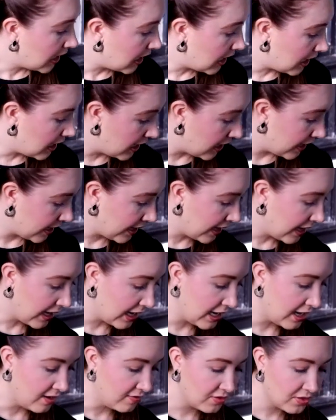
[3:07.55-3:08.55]
I
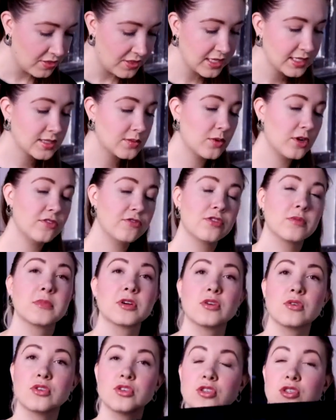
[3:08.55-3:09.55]
have this one from a
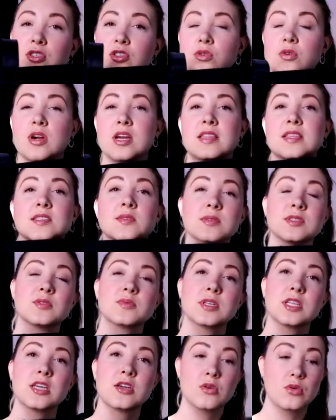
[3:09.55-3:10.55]
grocery store, and this one's
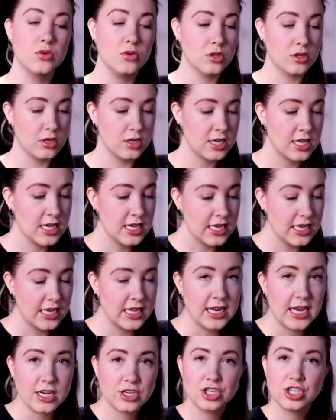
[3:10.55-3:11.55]
really cool.
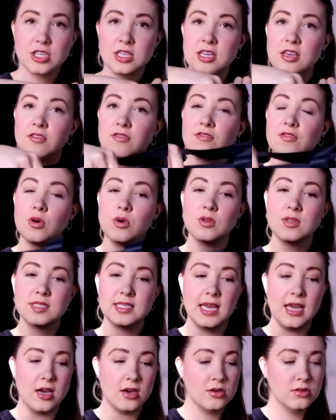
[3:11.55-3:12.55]
It actually folds
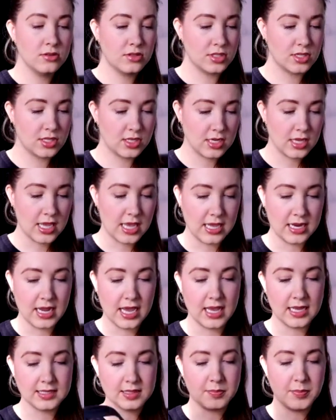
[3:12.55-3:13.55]
out and
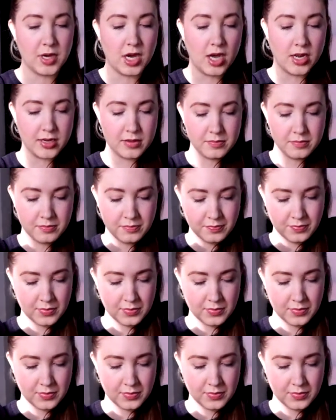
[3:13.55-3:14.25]
has a bottom